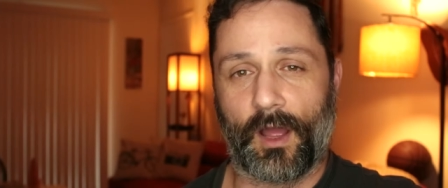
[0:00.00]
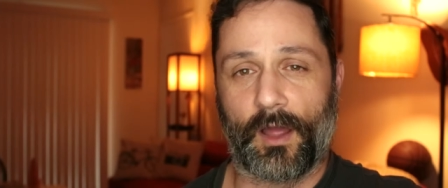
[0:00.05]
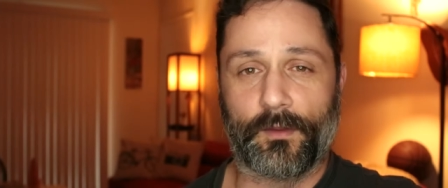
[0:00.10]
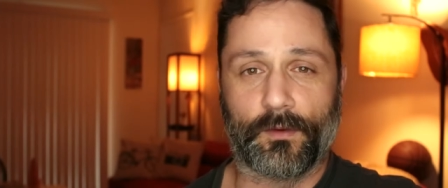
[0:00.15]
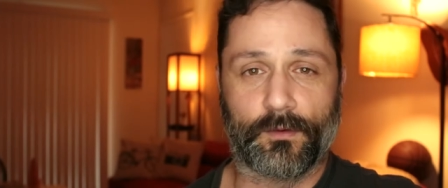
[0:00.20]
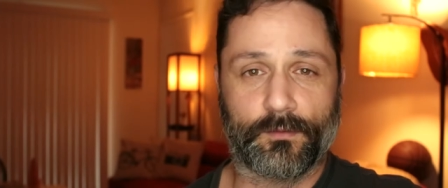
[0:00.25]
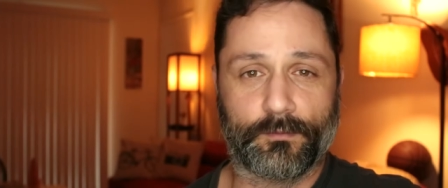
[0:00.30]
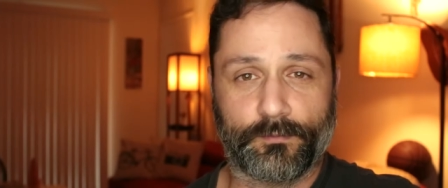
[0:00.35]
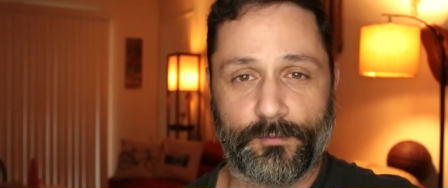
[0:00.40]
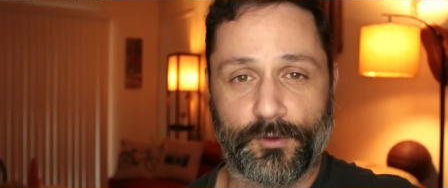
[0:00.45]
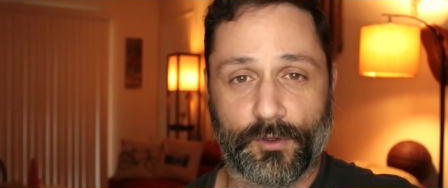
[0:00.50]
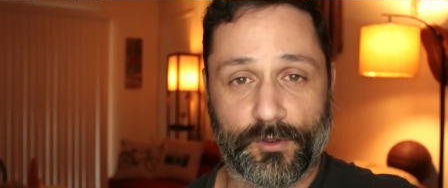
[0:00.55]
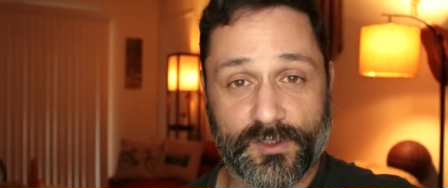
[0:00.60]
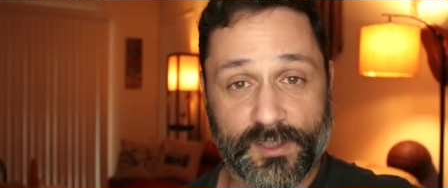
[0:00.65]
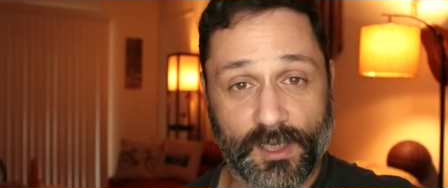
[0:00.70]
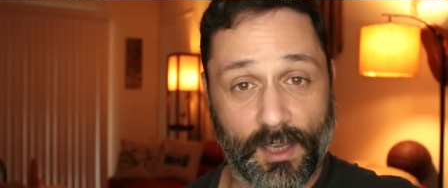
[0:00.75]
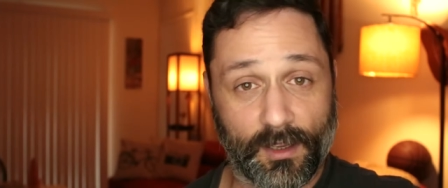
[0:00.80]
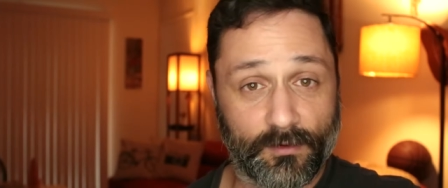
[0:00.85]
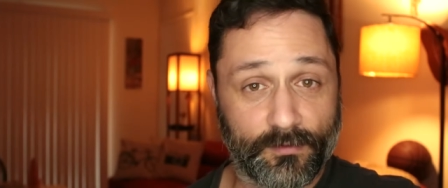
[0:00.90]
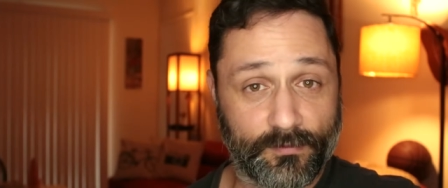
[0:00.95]
either
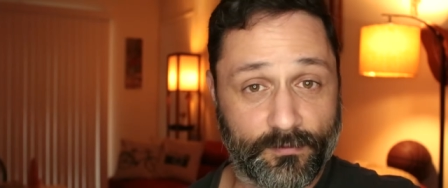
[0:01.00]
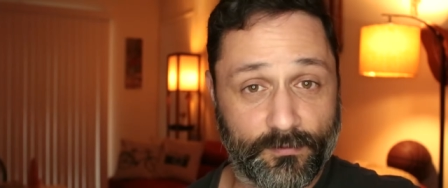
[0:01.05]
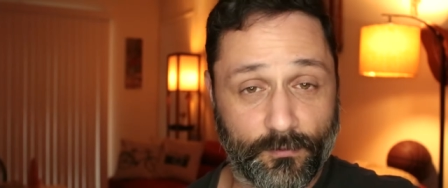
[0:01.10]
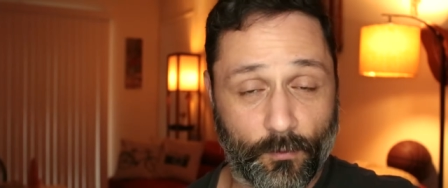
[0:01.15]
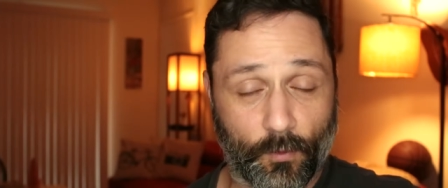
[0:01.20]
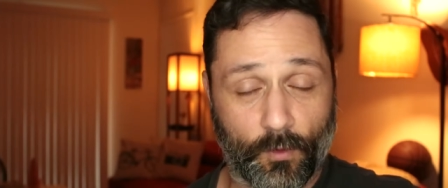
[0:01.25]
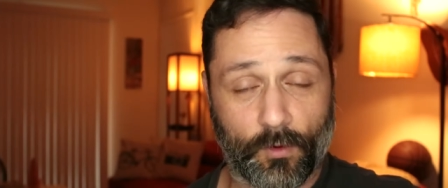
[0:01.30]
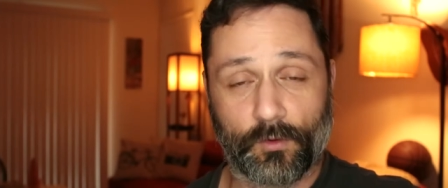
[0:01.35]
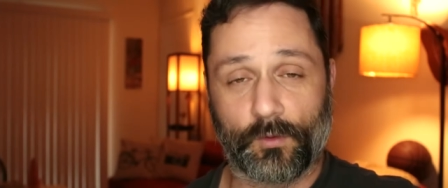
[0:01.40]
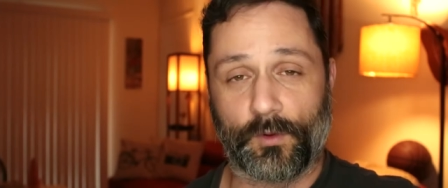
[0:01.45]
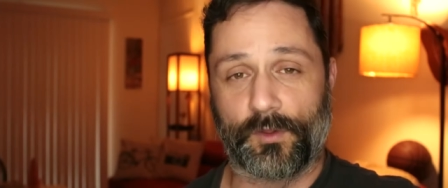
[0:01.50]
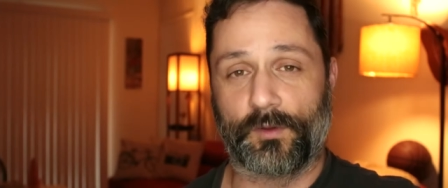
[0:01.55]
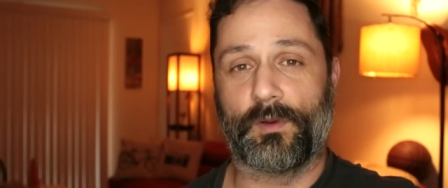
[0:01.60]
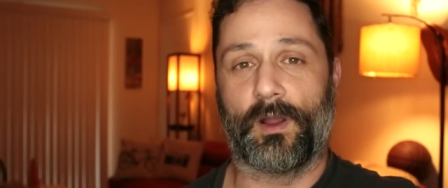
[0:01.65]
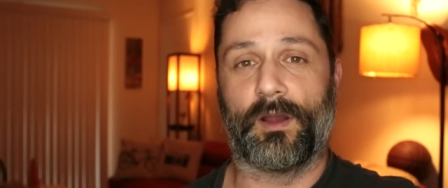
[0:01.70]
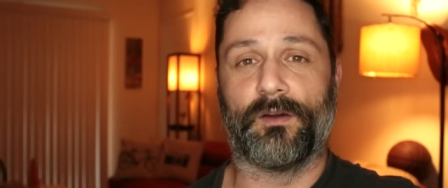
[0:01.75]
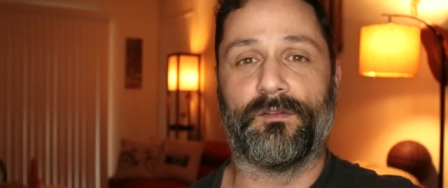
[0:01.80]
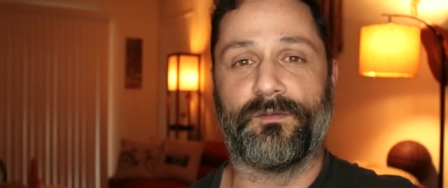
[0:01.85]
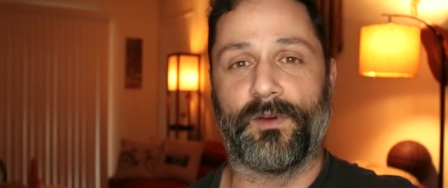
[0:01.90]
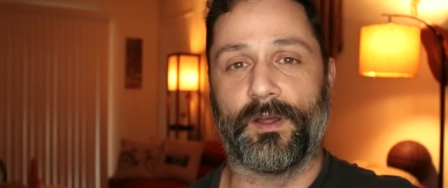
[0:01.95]
yourself or with
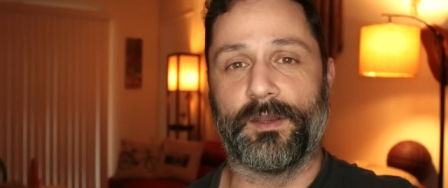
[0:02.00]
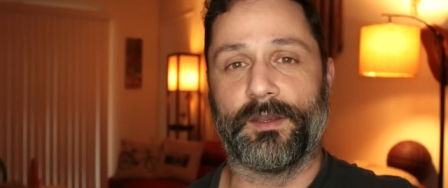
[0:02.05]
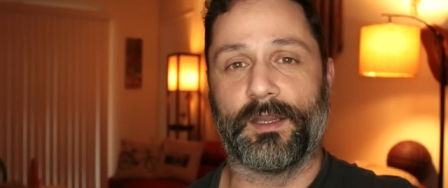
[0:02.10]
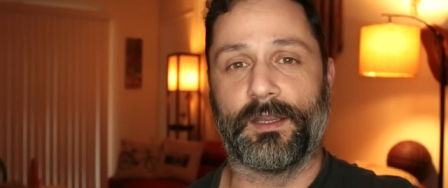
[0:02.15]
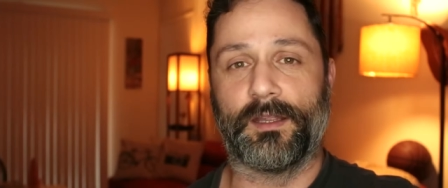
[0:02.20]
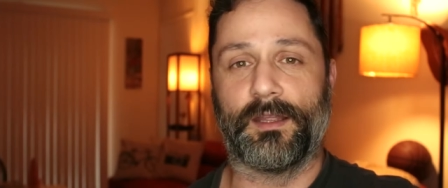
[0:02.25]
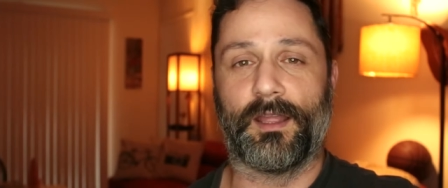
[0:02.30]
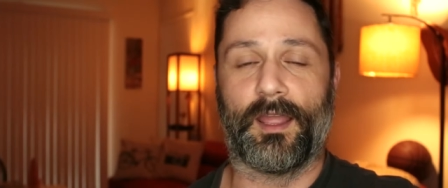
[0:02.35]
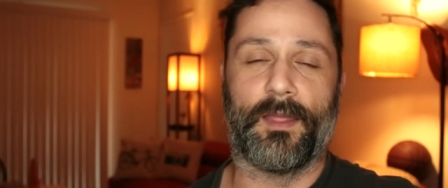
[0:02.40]
crowdfunding.